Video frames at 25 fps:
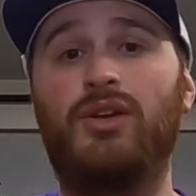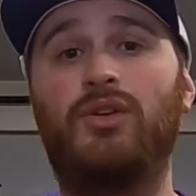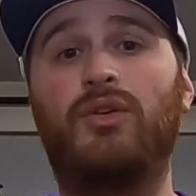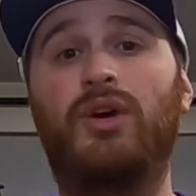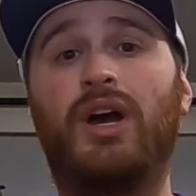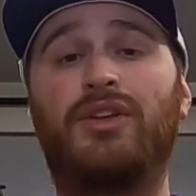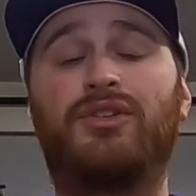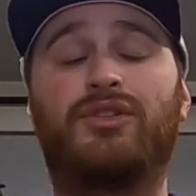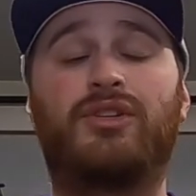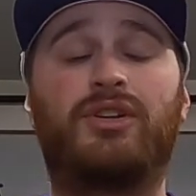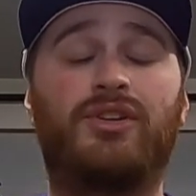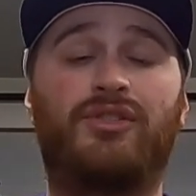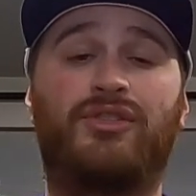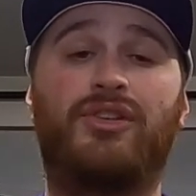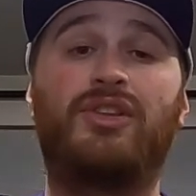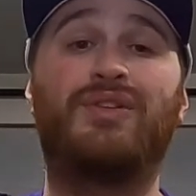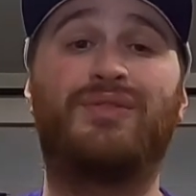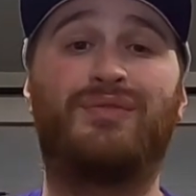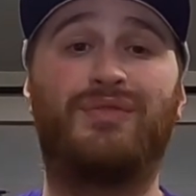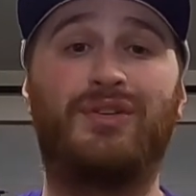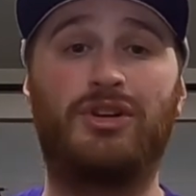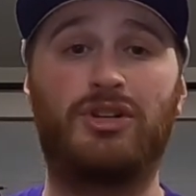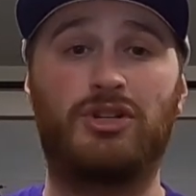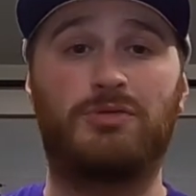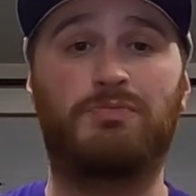You guys are gonna see the
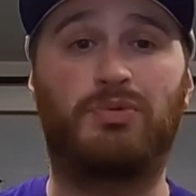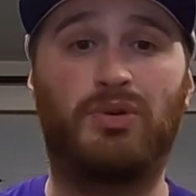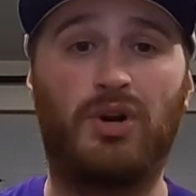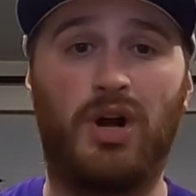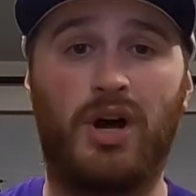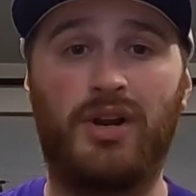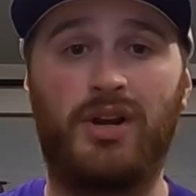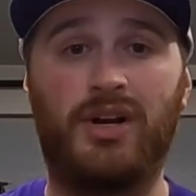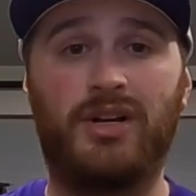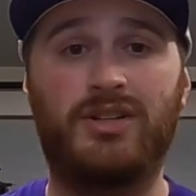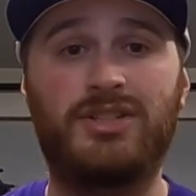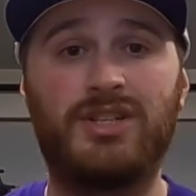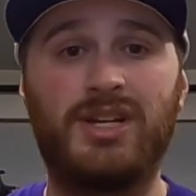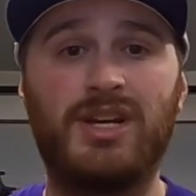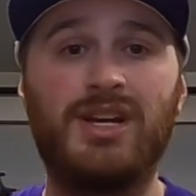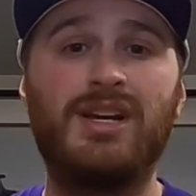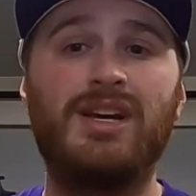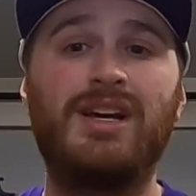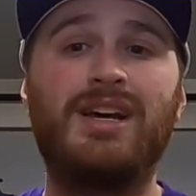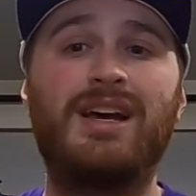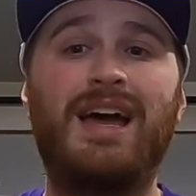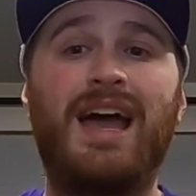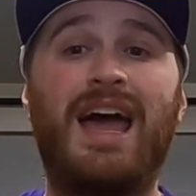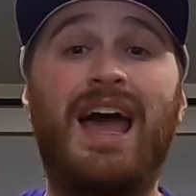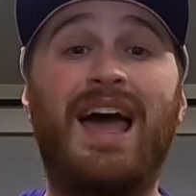finished product,
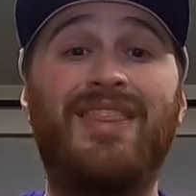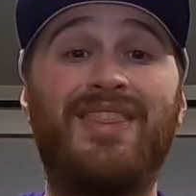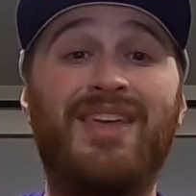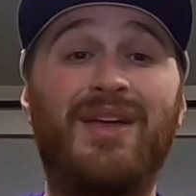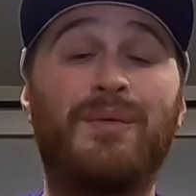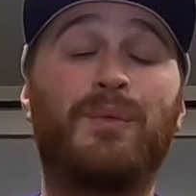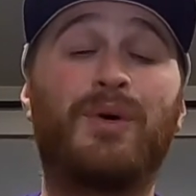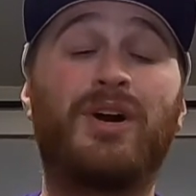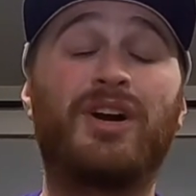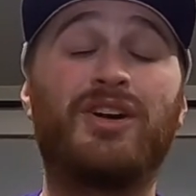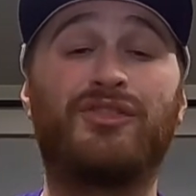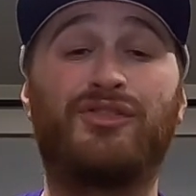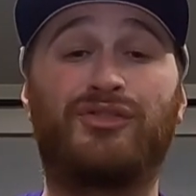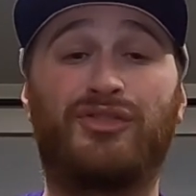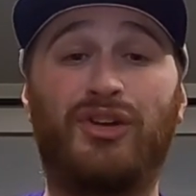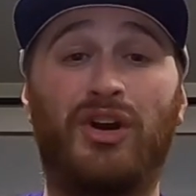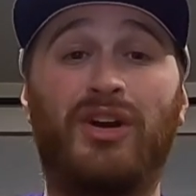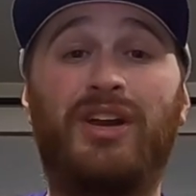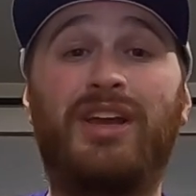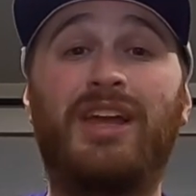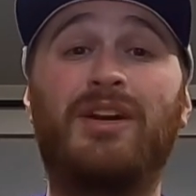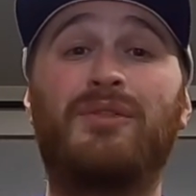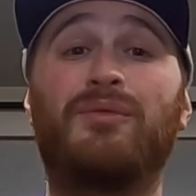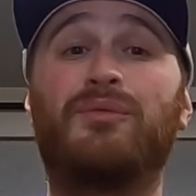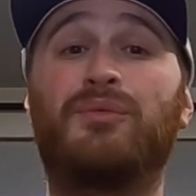and then we're gonna
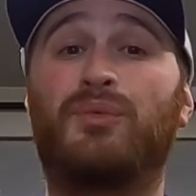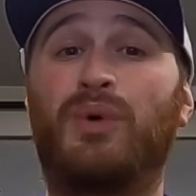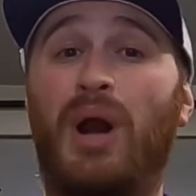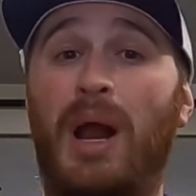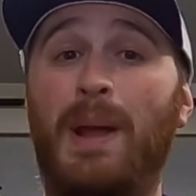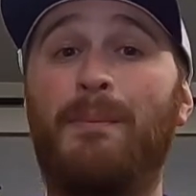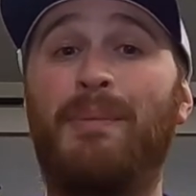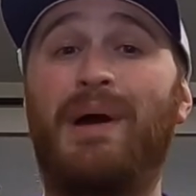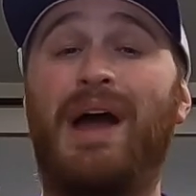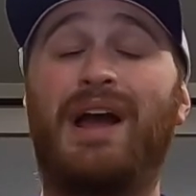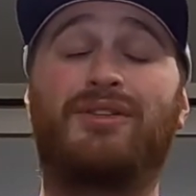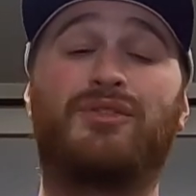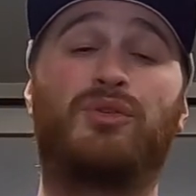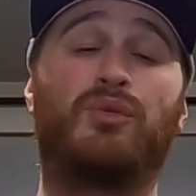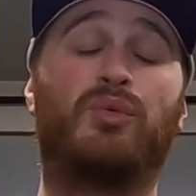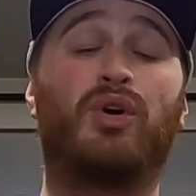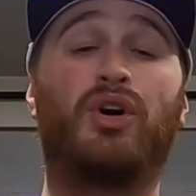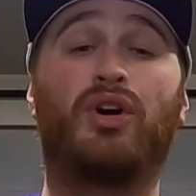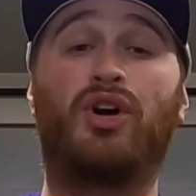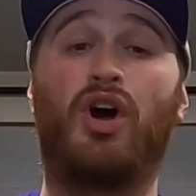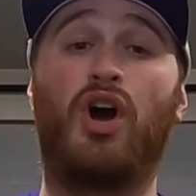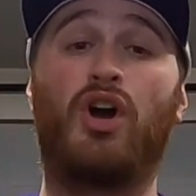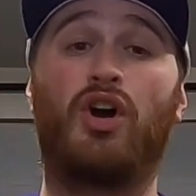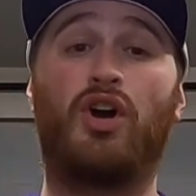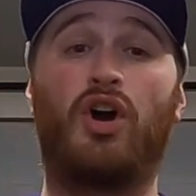start getting right back to
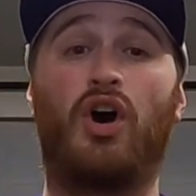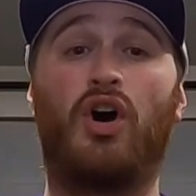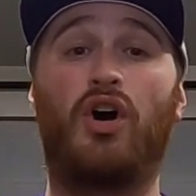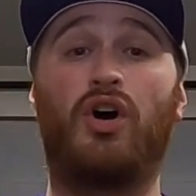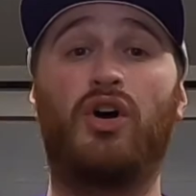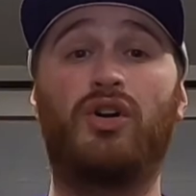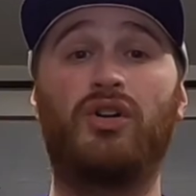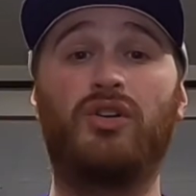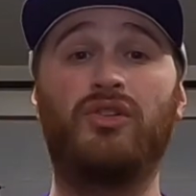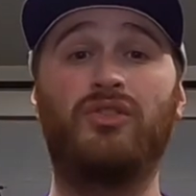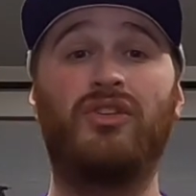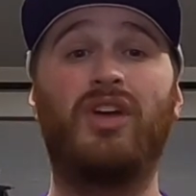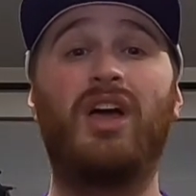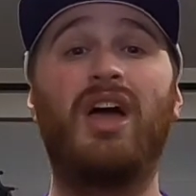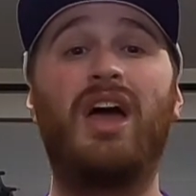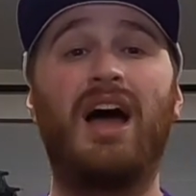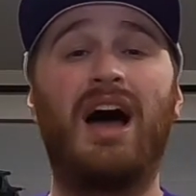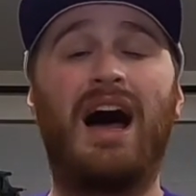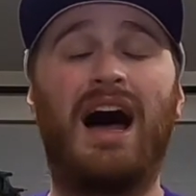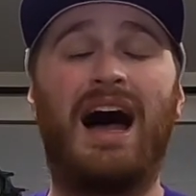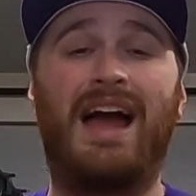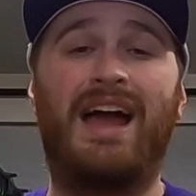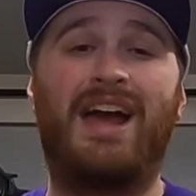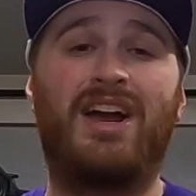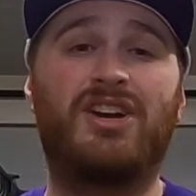work on cars.
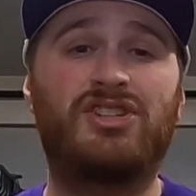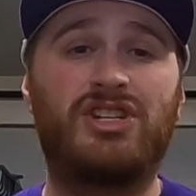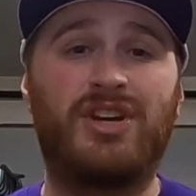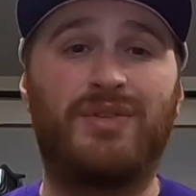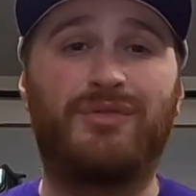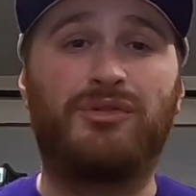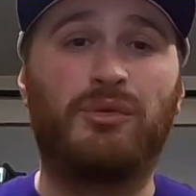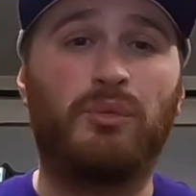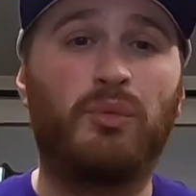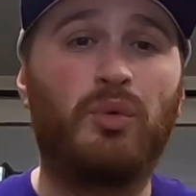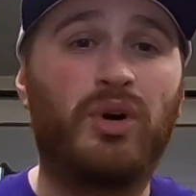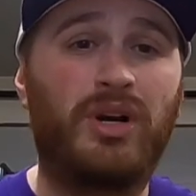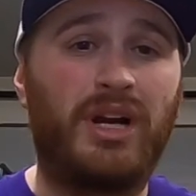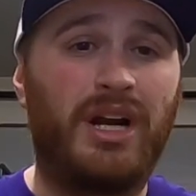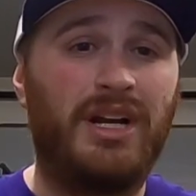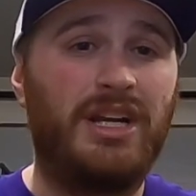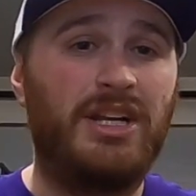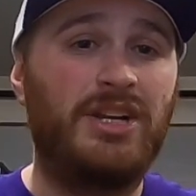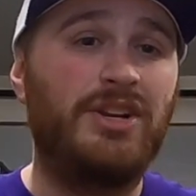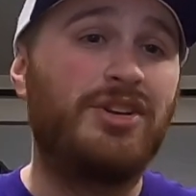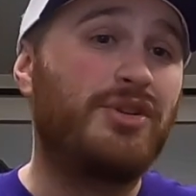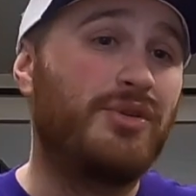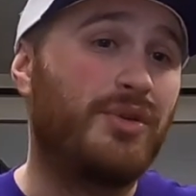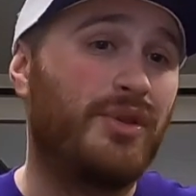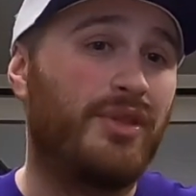I actually have some work I need
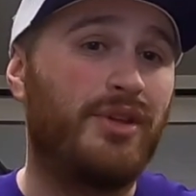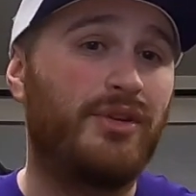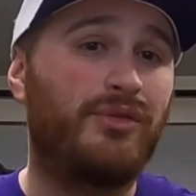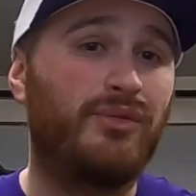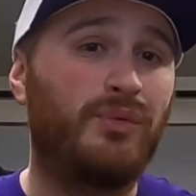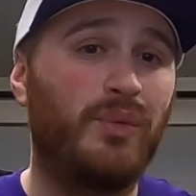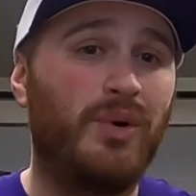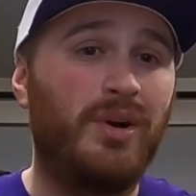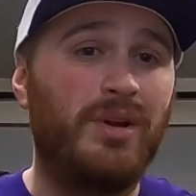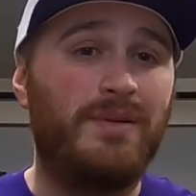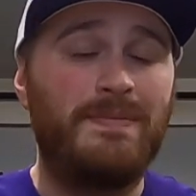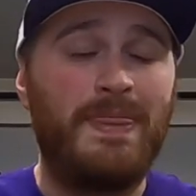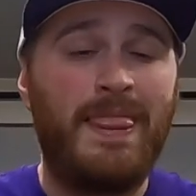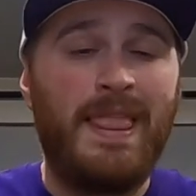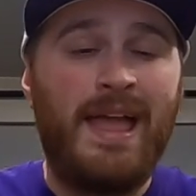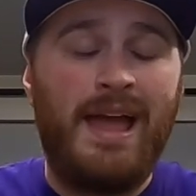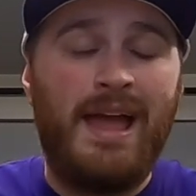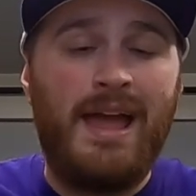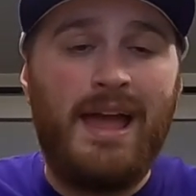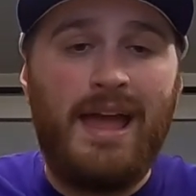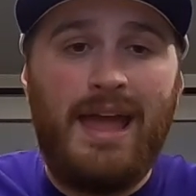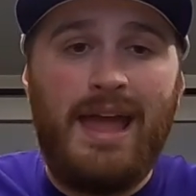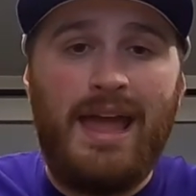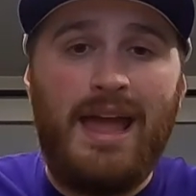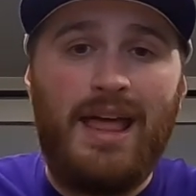to do to this one
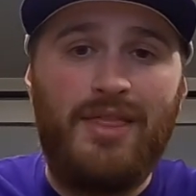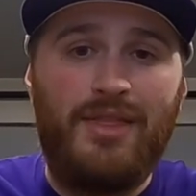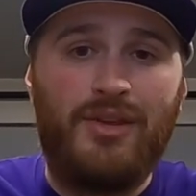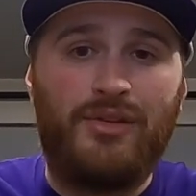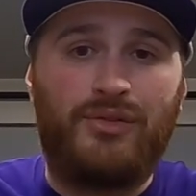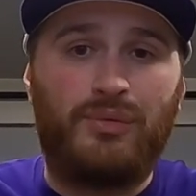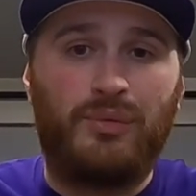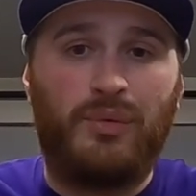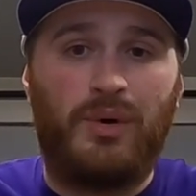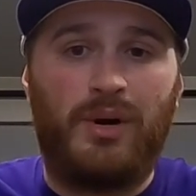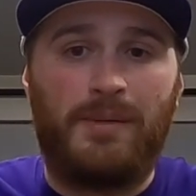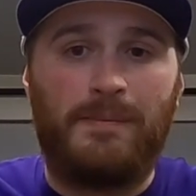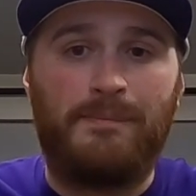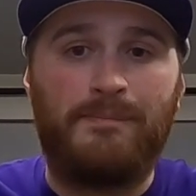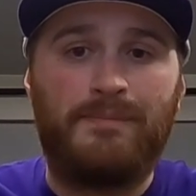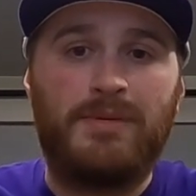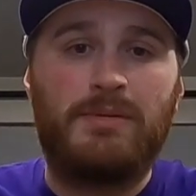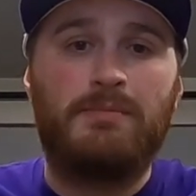and this one.